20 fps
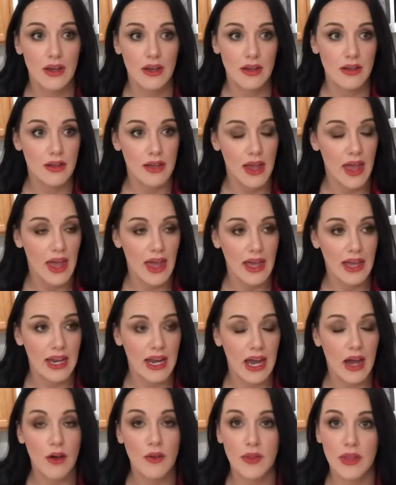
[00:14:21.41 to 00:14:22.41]
hanging
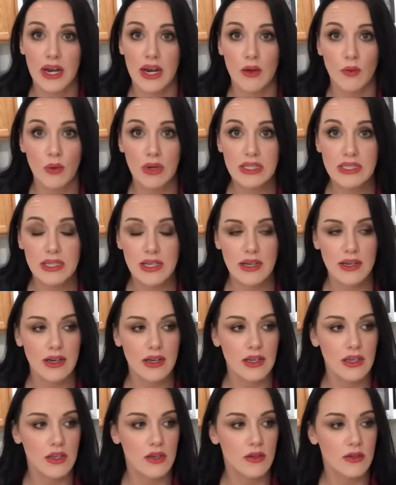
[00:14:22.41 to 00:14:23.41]
out that I wasn't gonna
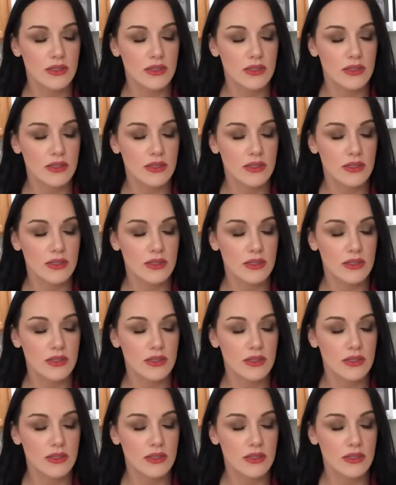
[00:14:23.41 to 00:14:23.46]
use.